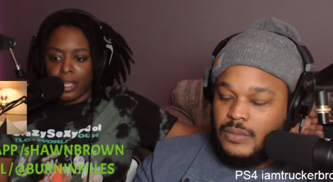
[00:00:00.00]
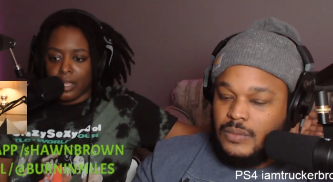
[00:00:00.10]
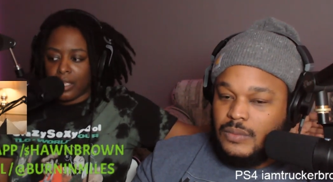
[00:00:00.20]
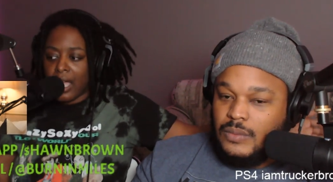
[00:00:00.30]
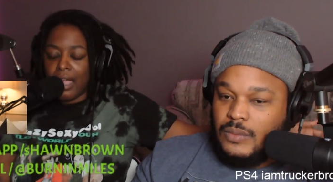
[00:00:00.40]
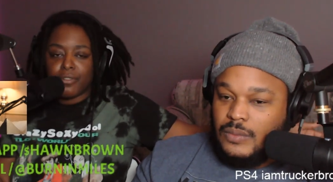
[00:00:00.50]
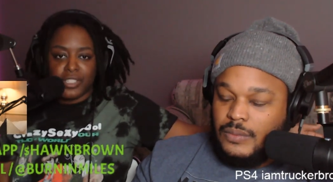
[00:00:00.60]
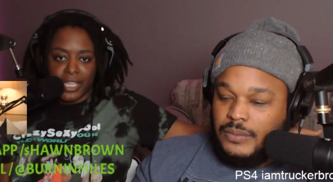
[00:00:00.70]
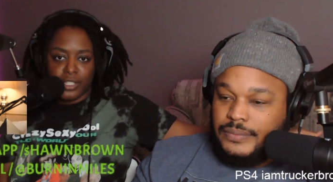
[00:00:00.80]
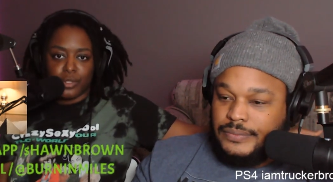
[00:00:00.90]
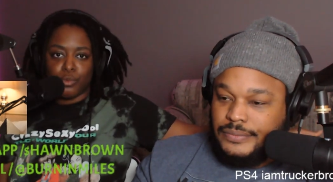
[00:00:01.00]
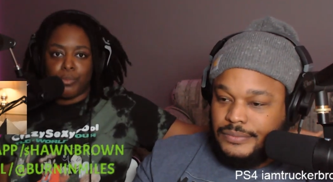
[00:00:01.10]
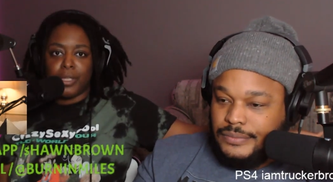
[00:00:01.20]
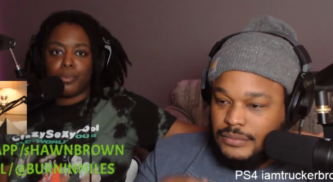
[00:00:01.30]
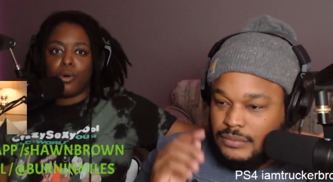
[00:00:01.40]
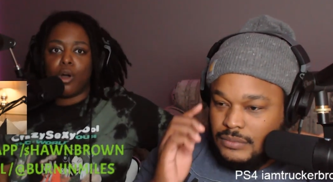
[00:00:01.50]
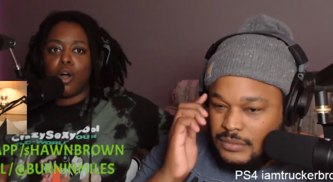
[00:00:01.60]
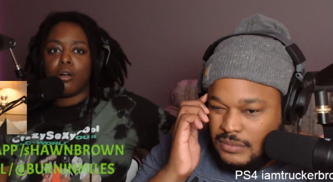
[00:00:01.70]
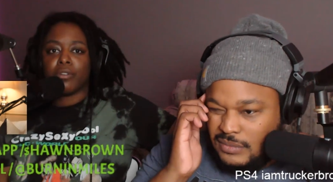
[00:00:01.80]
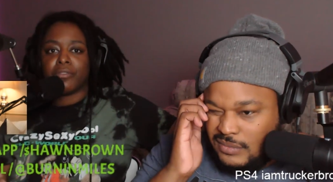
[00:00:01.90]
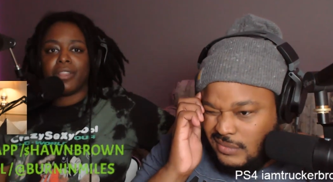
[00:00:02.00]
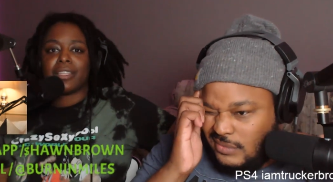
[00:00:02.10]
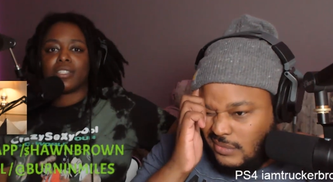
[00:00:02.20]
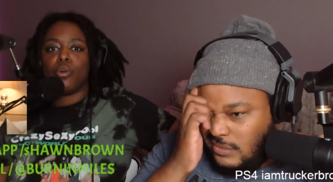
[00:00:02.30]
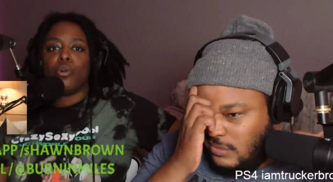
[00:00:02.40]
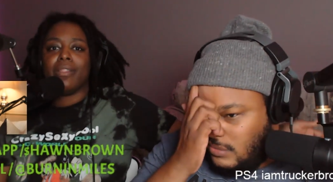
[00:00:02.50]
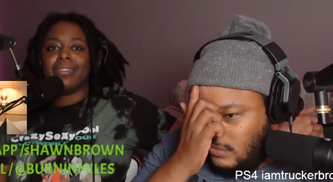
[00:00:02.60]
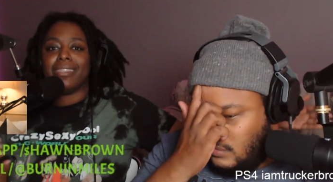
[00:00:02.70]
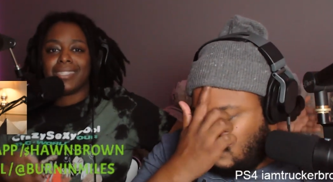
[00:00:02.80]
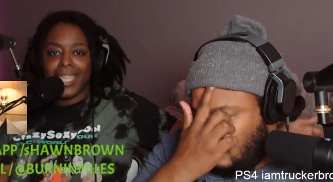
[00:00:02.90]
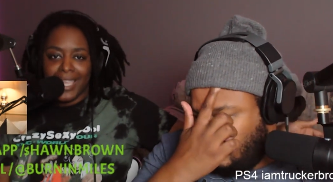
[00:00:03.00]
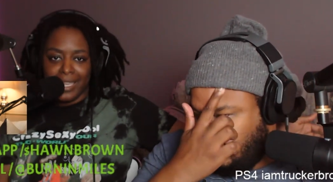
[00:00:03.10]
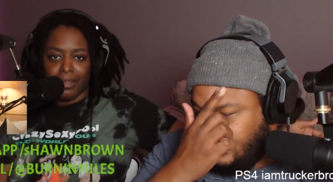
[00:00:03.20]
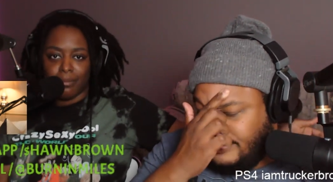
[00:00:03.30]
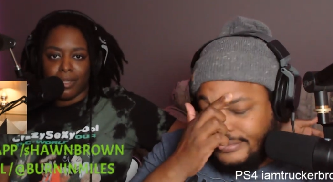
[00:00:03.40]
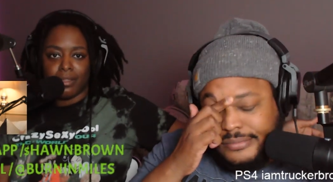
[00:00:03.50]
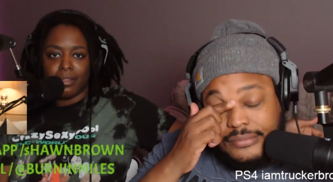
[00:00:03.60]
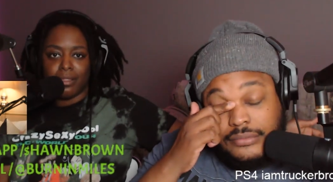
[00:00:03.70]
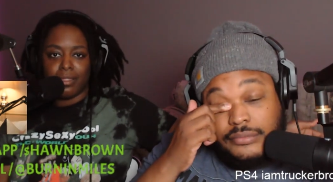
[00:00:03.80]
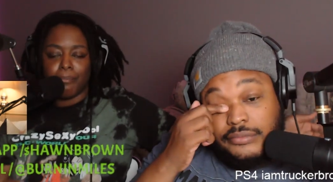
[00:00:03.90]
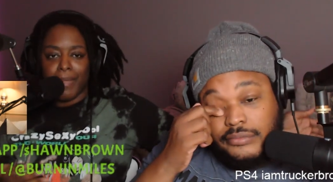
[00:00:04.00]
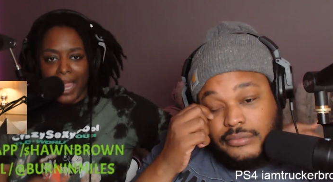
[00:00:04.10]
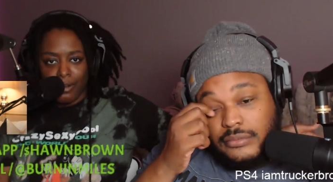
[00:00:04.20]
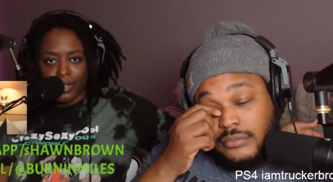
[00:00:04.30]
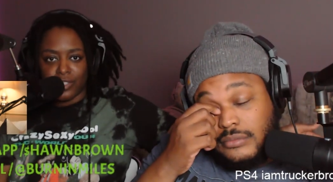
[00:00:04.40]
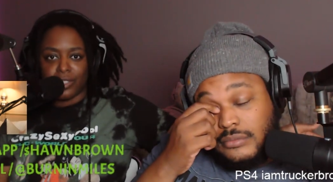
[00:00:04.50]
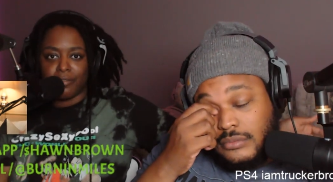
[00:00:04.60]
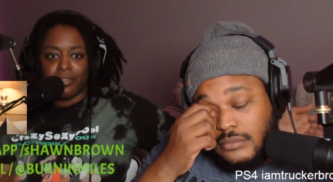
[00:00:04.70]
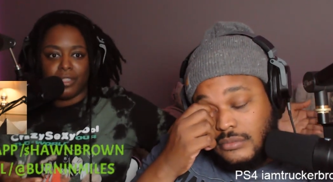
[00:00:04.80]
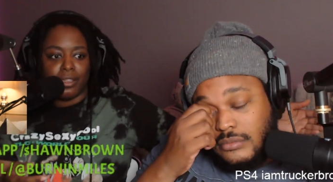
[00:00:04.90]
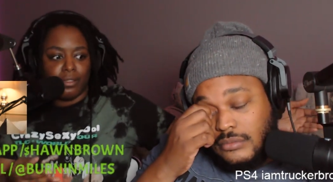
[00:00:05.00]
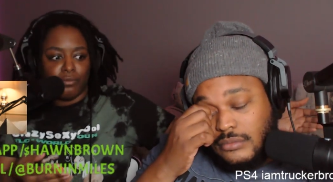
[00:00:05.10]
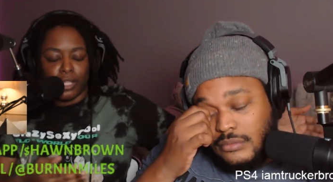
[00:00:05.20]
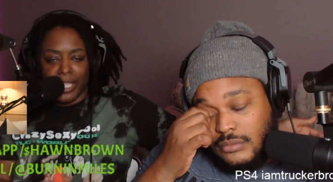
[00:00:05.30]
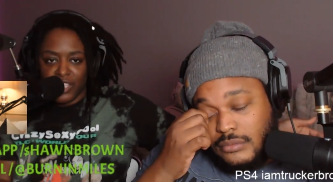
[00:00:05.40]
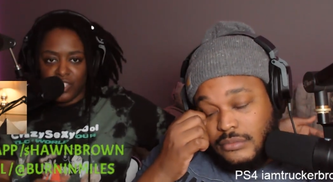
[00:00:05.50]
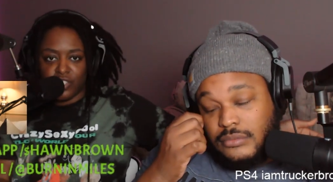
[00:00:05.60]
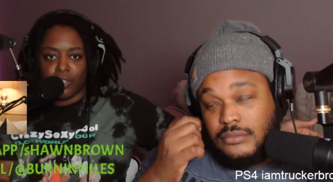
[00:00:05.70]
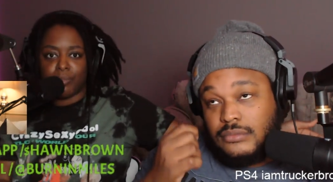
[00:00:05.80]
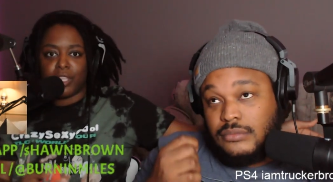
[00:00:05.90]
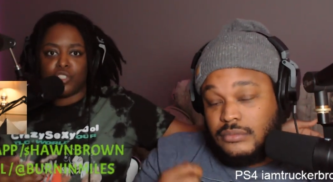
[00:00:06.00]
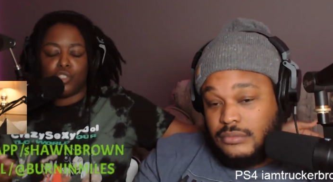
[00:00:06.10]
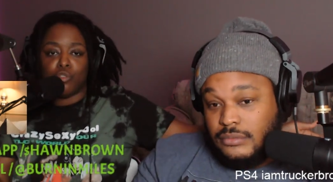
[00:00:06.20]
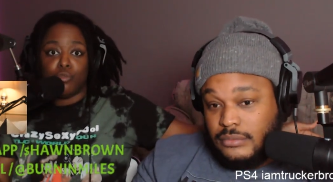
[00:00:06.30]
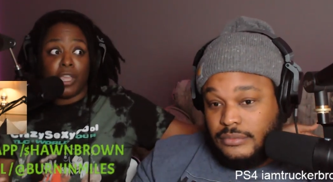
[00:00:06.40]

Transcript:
Speaker 1: conversations with people, all reflects on the team. The marriage, the relationship that you